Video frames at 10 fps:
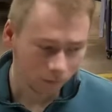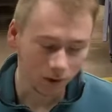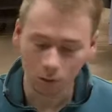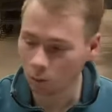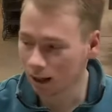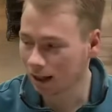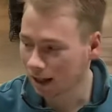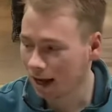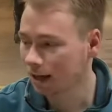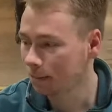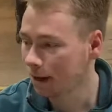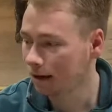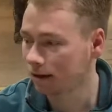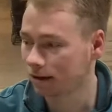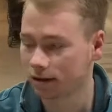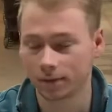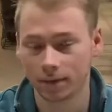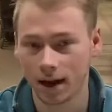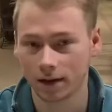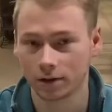what I like about it is the
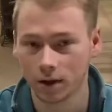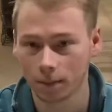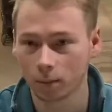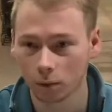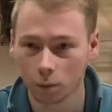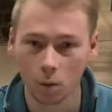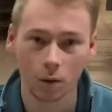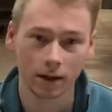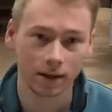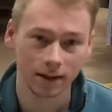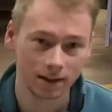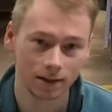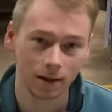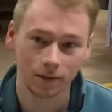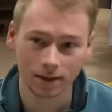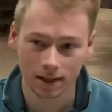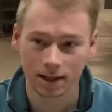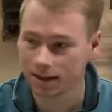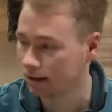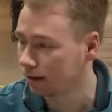fact, number one, this stuff is
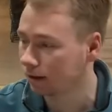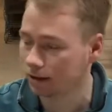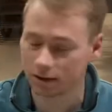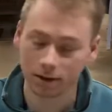easy to list.